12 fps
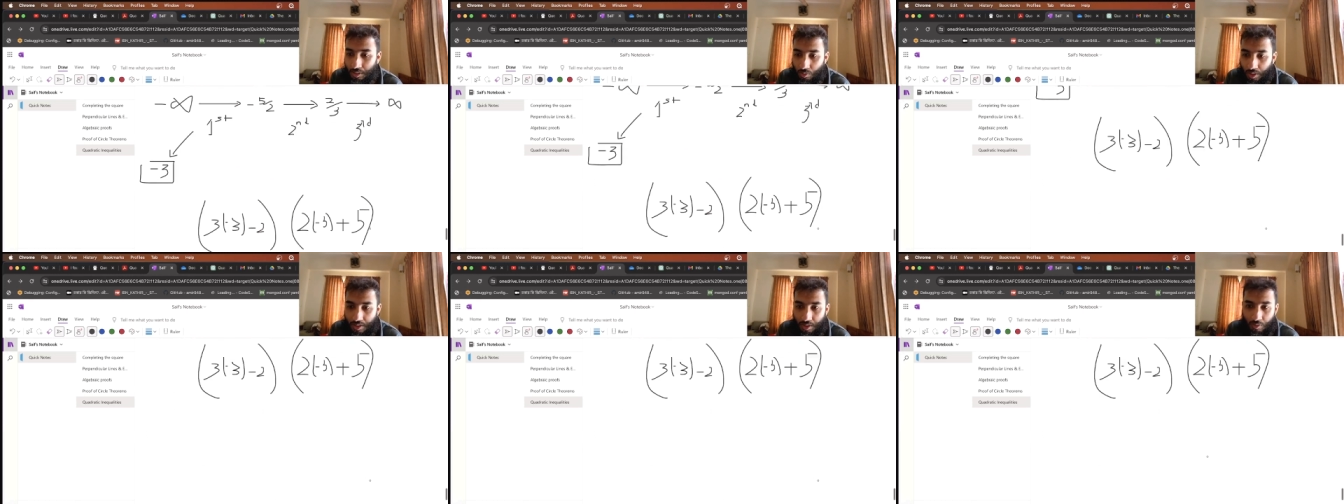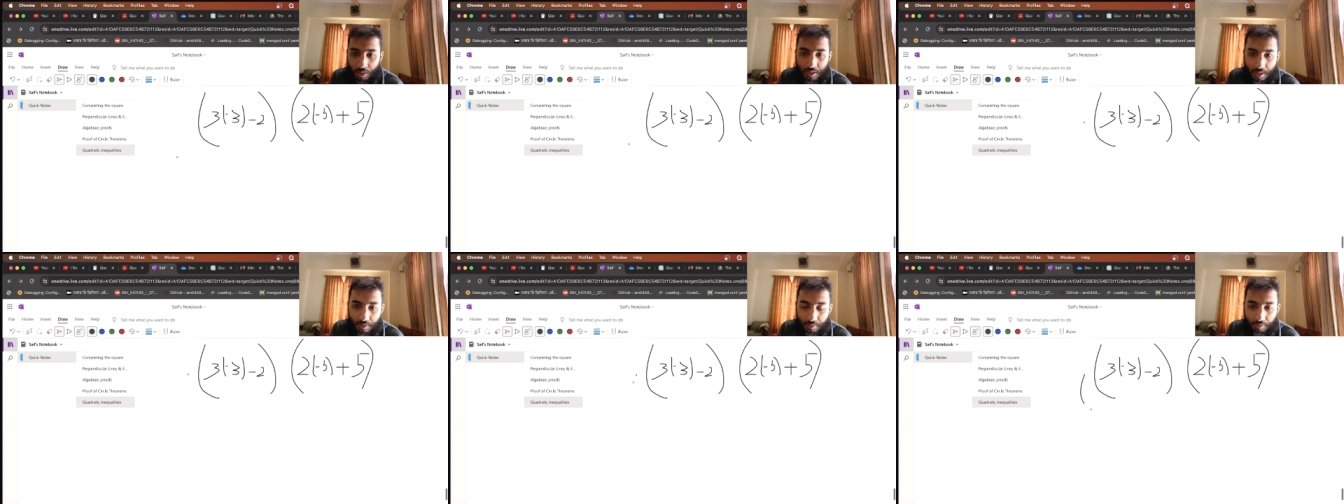What is
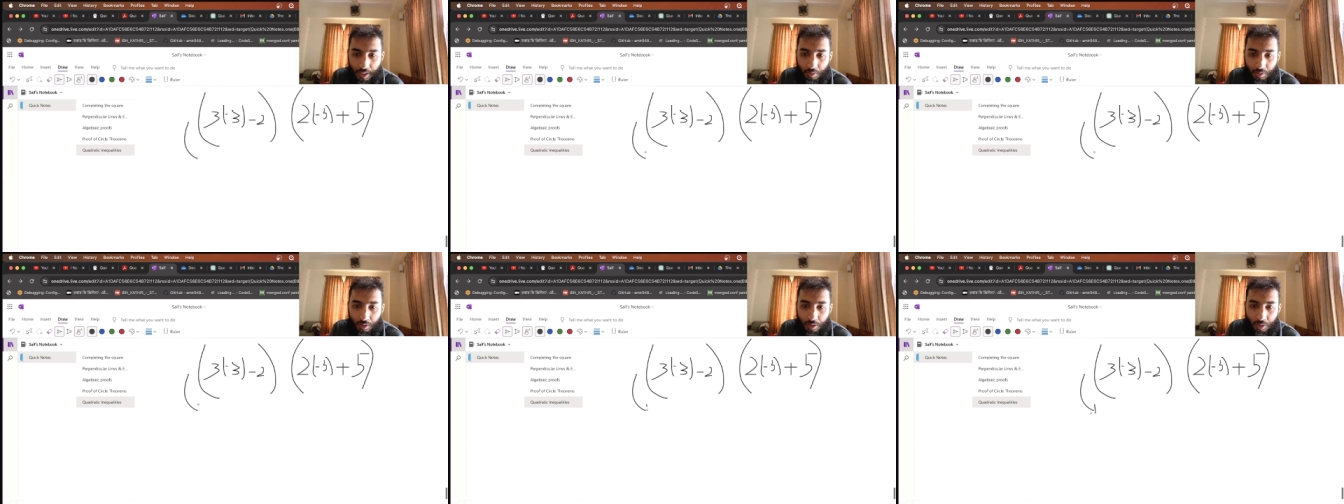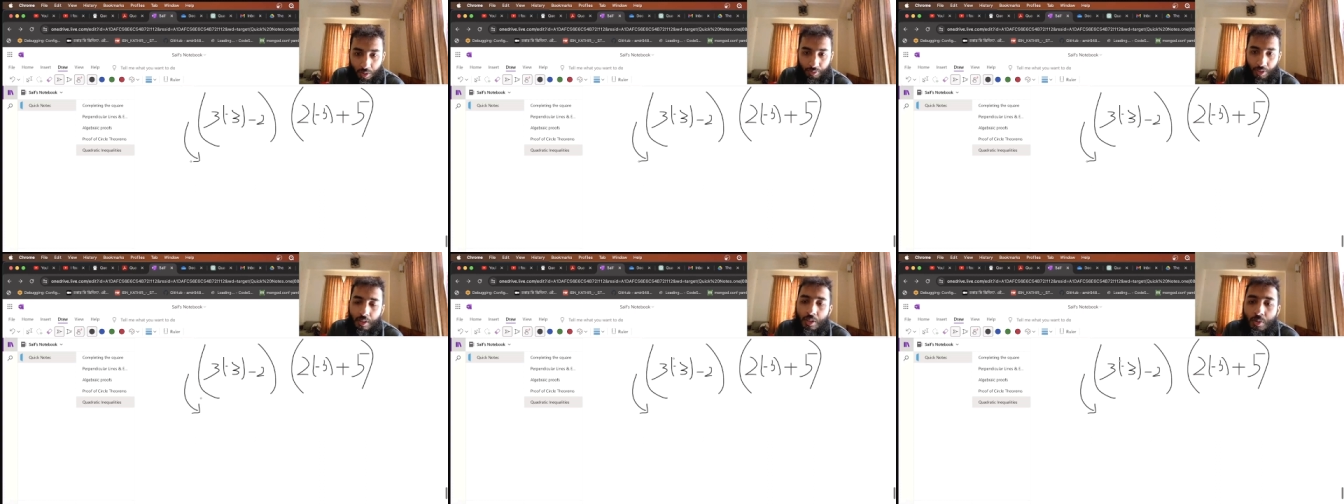this value? So if we
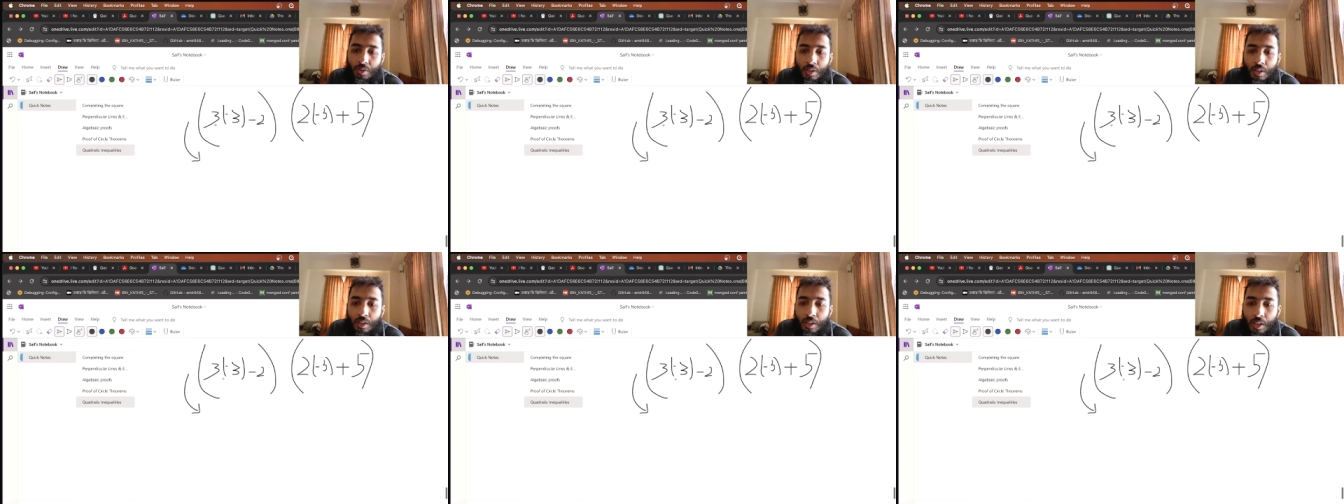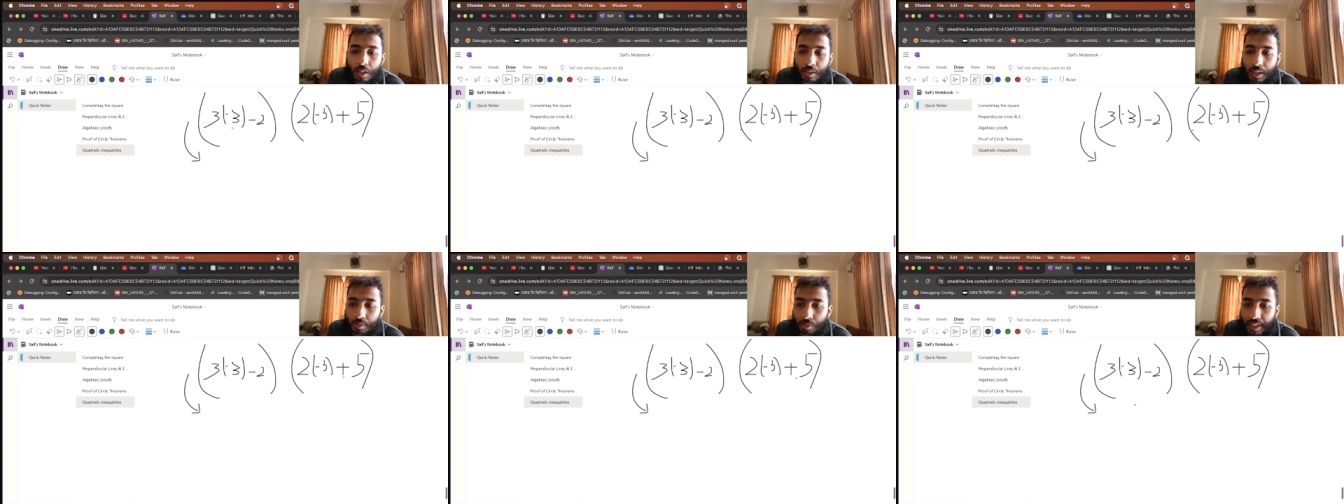use
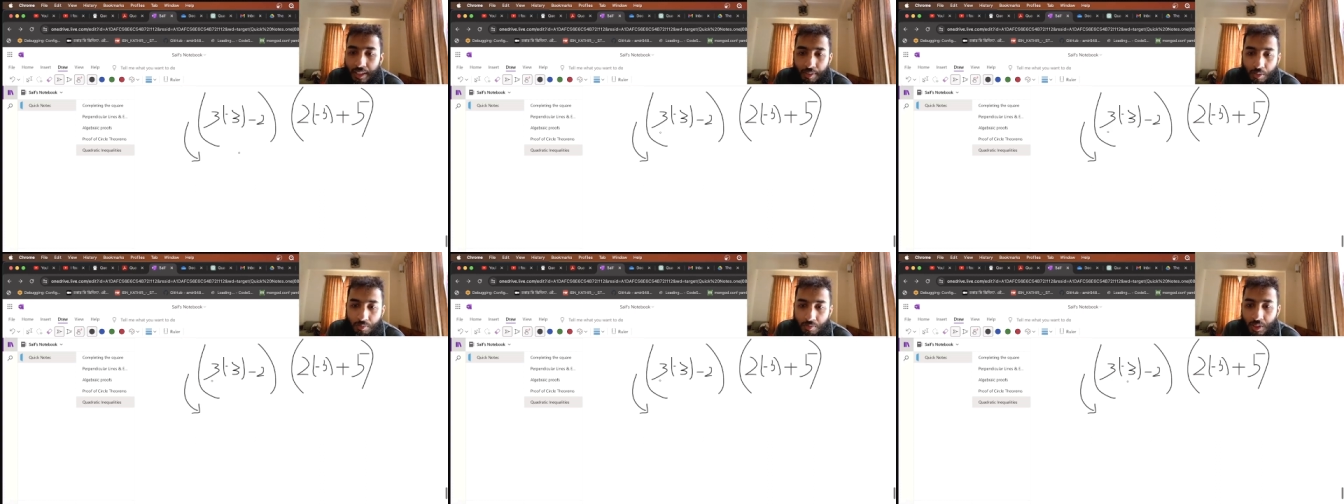if we get the value,